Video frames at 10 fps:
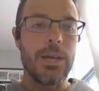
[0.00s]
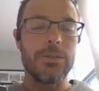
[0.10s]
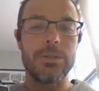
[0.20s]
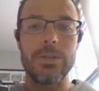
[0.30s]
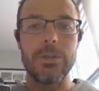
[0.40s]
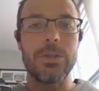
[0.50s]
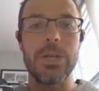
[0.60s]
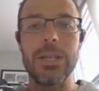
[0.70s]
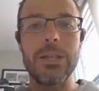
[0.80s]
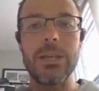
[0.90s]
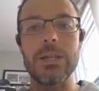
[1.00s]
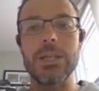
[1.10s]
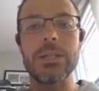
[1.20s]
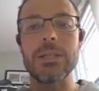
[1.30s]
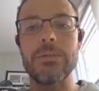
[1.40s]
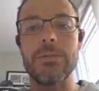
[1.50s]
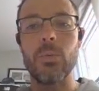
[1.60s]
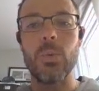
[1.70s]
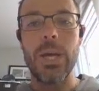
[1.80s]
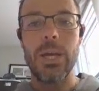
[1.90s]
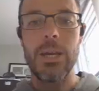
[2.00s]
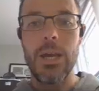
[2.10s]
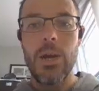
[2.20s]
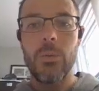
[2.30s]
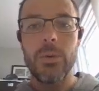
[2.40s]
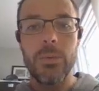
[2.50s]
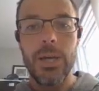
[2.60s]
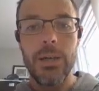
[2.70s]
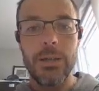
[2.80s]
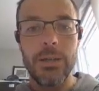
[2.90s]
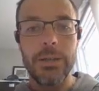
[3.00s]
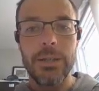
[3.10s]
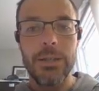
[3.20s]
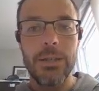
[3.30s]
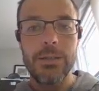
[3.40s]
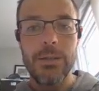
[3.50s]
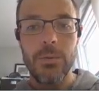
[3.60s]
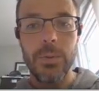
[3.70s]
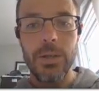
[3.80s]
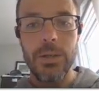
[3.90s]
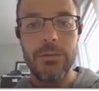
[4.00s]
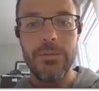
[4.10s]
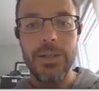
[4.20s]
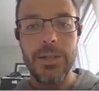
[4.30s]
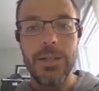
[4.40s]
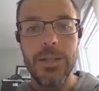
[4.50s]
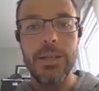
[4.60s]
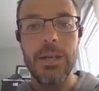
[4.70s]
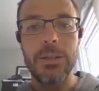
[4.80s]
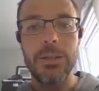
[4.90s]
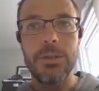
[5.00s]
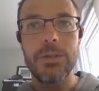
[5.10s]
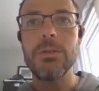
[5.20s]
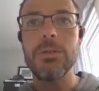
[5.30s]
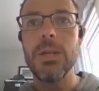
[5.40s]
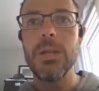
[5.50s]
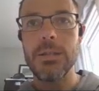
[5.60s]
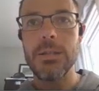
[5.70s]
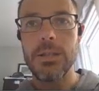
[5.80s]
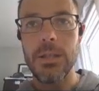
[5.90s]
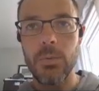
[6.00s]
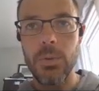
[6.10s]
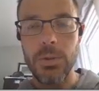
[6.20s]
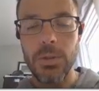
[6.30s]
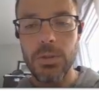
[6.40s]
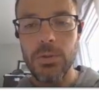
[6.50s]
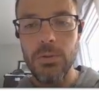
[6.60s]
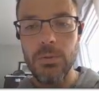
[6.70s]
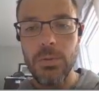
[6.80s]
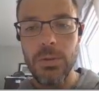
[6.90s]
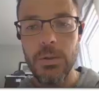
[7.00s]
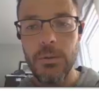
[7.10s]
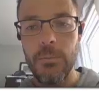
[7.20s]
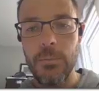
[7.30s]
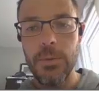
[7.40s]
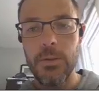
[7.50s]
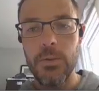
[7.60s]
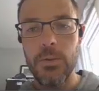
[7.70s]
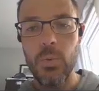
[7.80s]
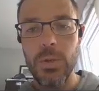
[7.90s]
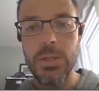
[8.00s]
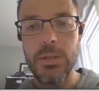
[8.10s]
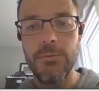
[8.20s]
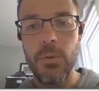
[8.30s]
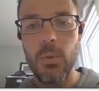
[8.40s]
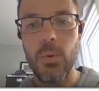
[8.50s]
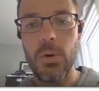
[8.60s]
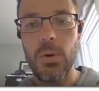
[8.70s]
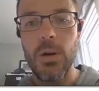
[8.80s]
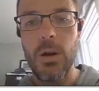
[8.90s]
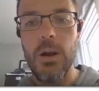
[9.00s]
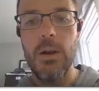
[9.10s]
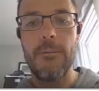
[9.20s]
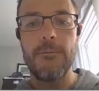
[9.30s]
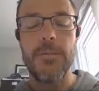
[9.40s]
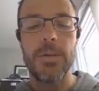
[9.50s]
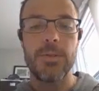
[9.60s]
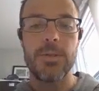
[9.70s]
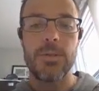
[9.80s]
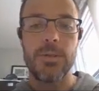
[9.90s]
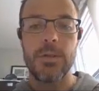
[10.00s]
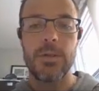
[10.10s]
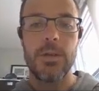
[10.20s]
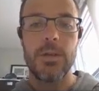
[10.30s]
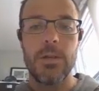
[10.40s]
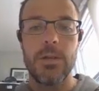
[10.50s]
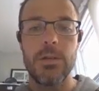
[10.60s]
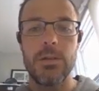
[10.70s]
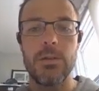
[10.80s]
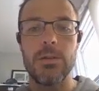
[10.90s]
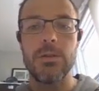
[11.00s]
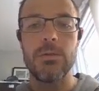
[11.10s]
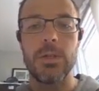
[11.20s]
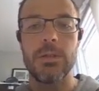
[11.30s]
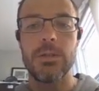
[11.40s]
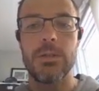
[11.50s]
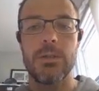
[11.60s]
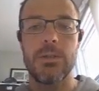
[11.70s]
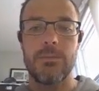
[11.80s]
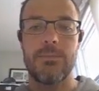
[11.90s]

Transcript: So it's just looking at the area in a different way. When we calculate this, we are going to find that the altitude is equal to 24/5 units.